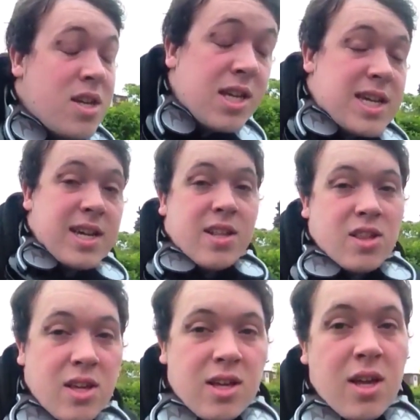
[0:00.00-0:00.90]
yeah,
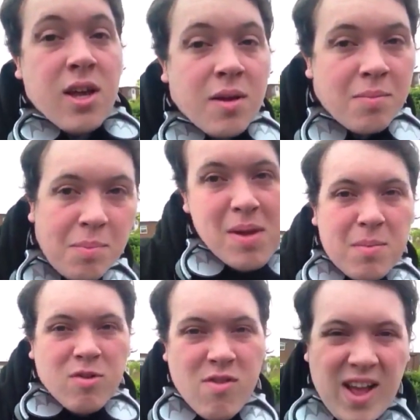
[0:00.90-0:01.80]
it's a bit
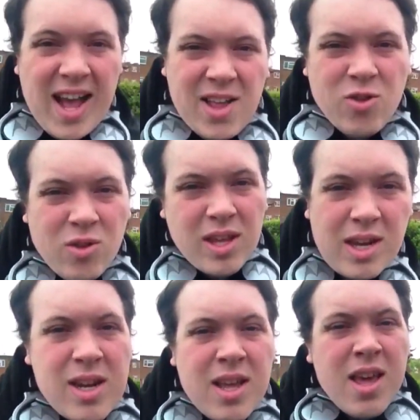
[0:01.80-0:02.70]
more of a hassle
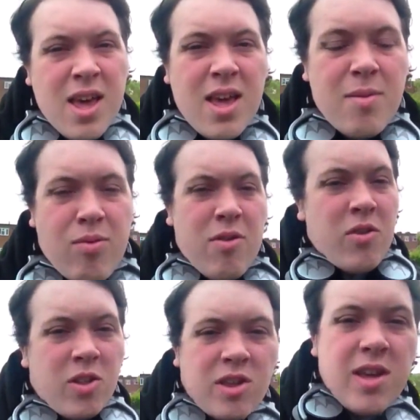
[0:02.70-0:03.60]
than in previous